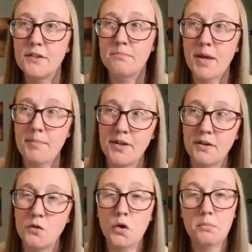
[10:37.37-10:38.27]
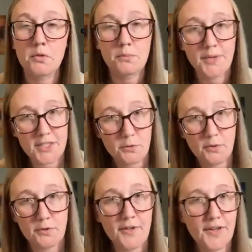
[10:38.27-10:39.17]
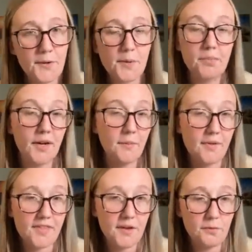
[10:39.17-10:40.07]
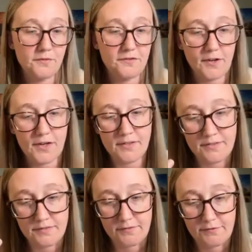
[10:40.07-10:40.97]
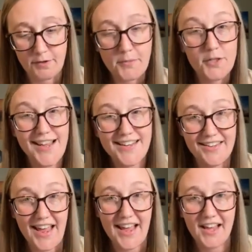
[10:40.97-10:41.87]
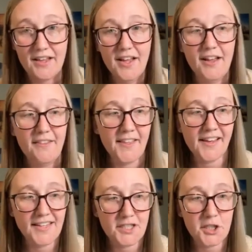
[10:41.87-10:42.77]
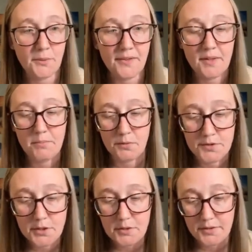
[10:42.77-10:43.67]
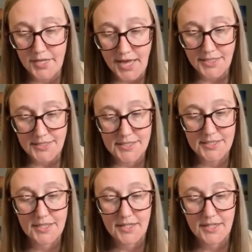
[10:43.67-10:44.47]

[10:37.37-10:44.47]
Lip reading: maybe your normal ritual that you can bring with you from your day to day that gets you in the mood to create.